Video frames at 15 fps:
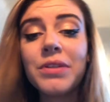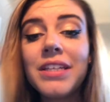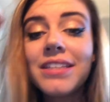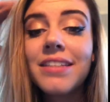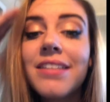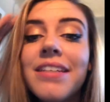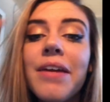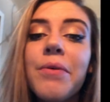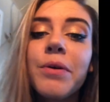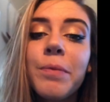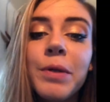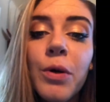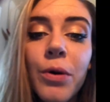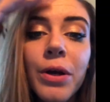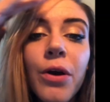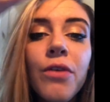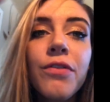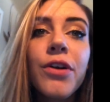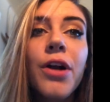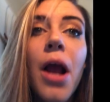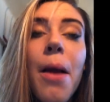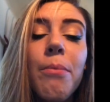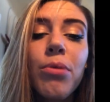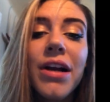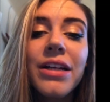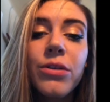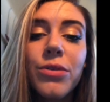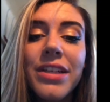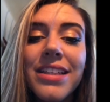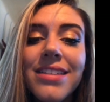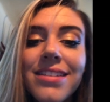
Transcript: with Izzy. Today we're going to be going over Prelude in